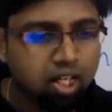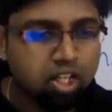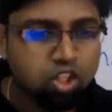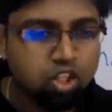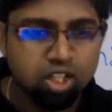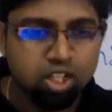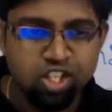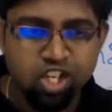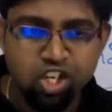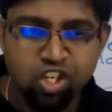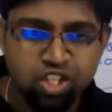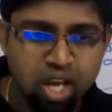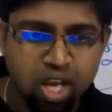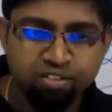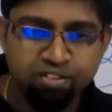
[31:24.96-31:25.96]
So this is
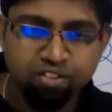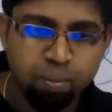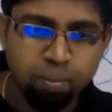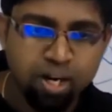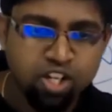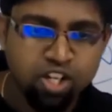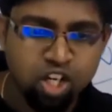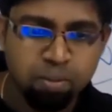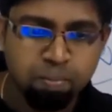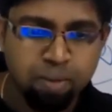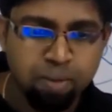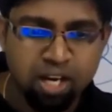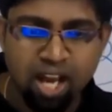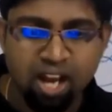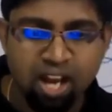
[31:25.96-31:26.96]
same for medicine,
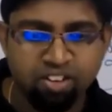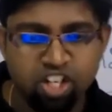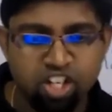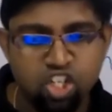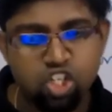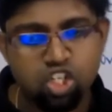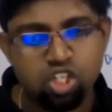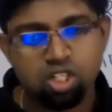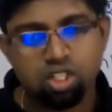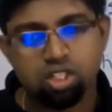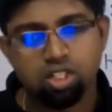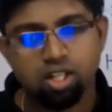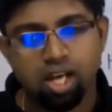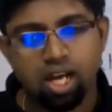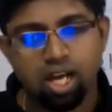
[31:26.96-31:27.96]
pediatrics,
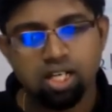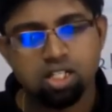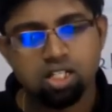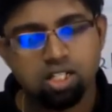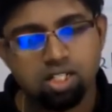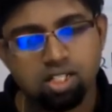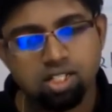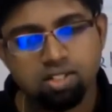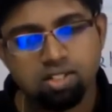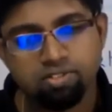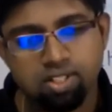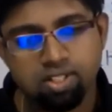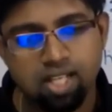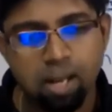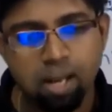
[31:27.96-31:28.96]
right?
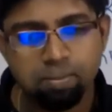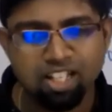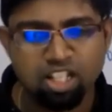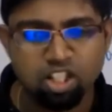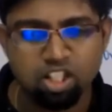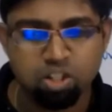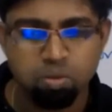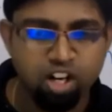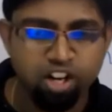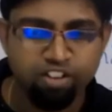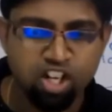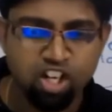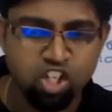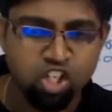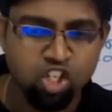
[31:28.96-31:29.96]
Same. There's a small
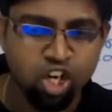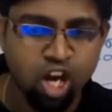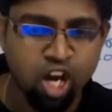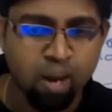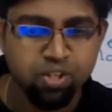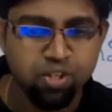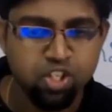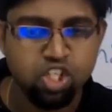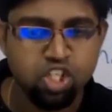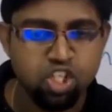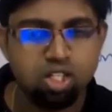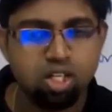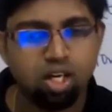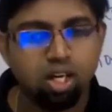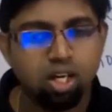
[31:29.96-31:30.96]
difference in general-ops,
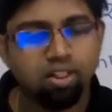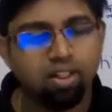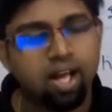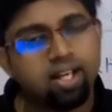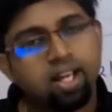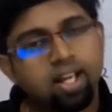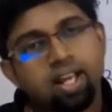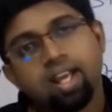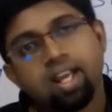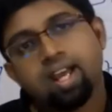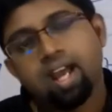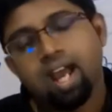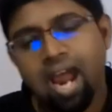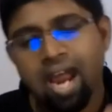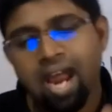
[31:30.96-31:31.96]
right?
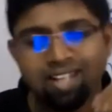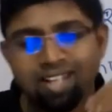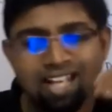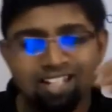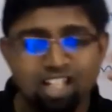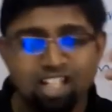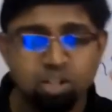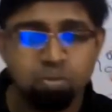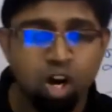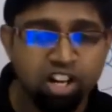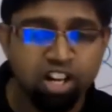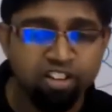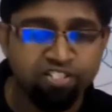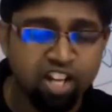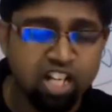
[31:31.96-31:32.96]
And there's a small
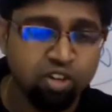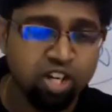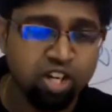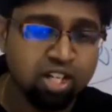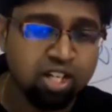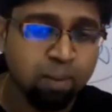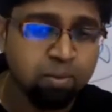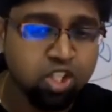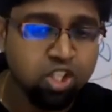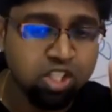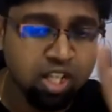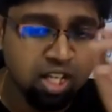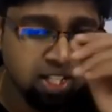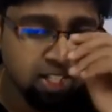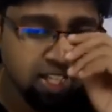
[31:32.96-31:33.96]
difference when it comes to
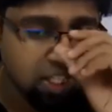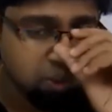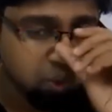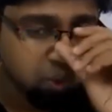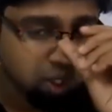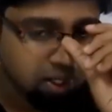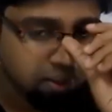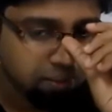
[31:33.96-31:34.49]
surgery as well.